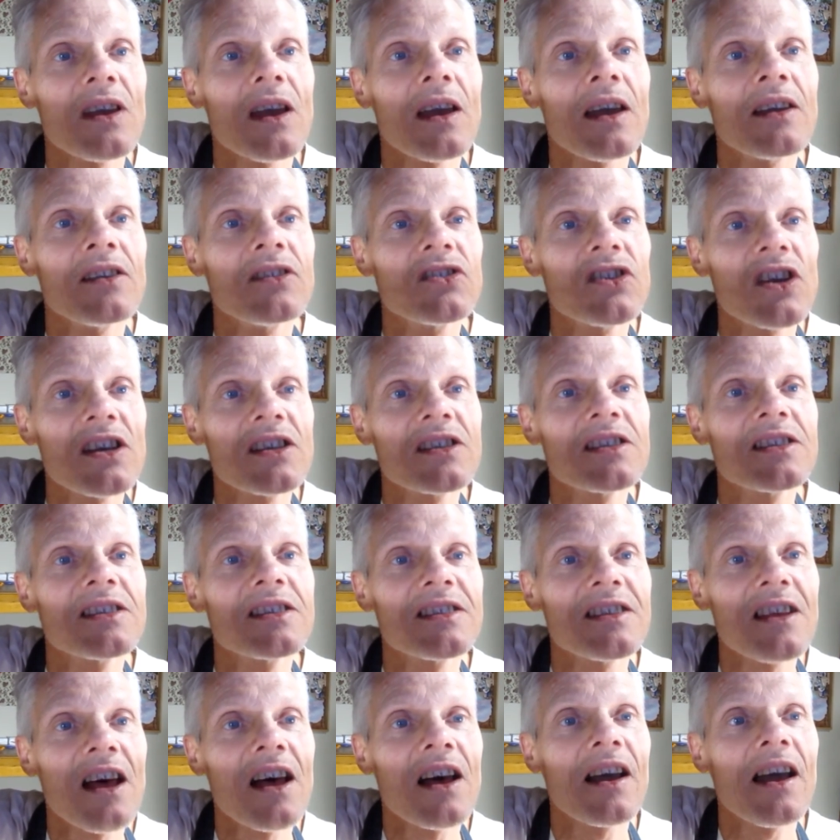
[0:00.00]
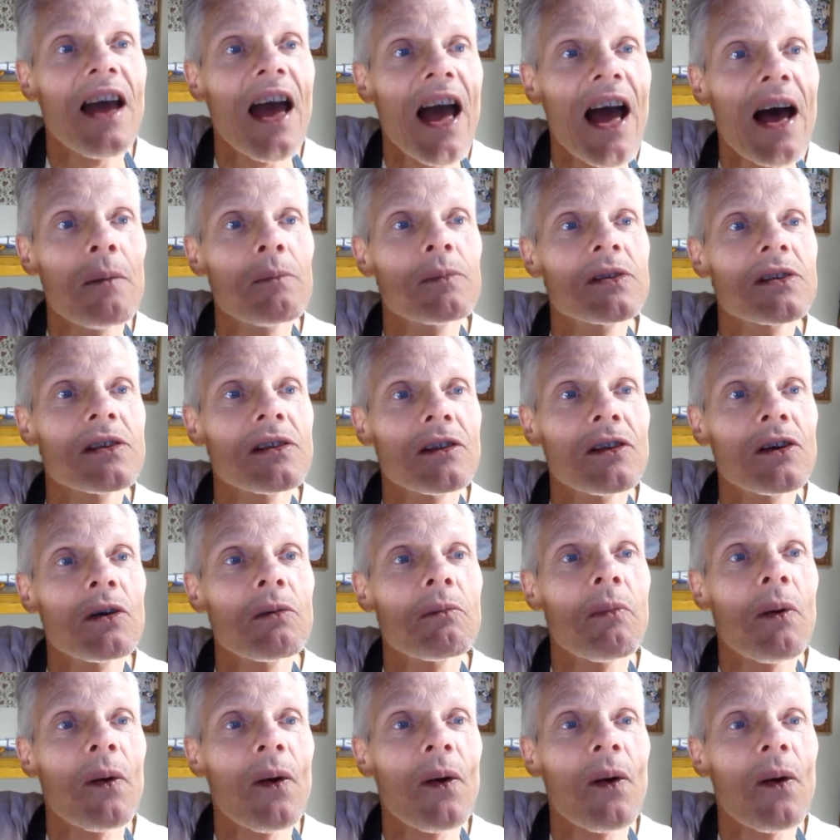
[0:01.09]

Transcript: and just sung absolute